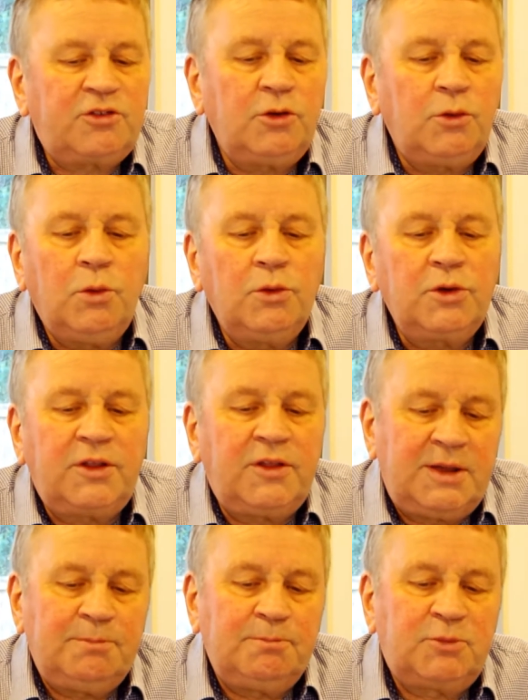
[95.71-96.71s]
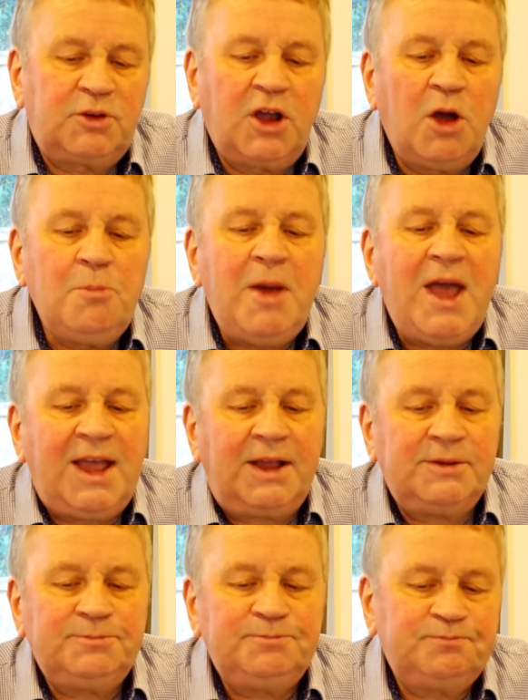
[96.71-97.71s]
to order them to go
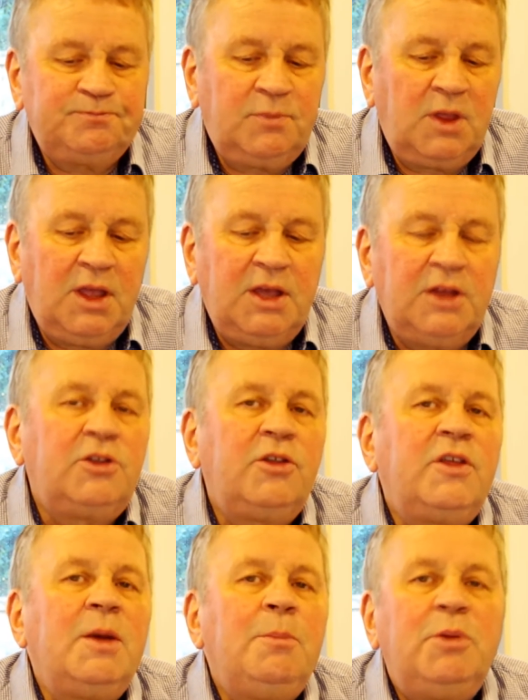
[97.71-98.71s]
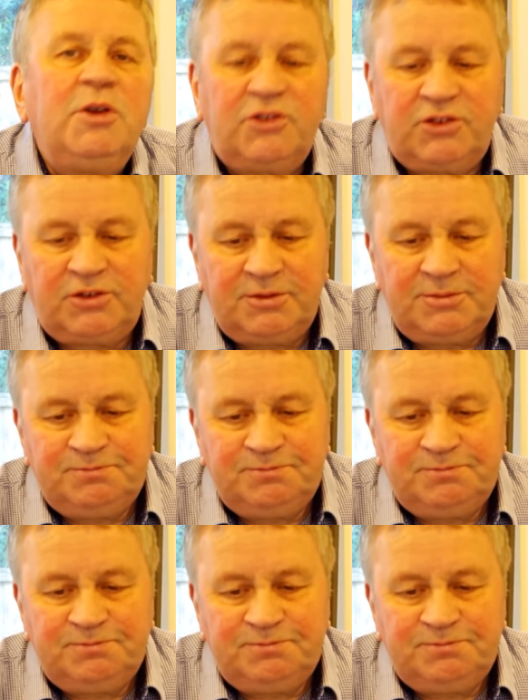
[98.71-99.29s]
back into the abyss.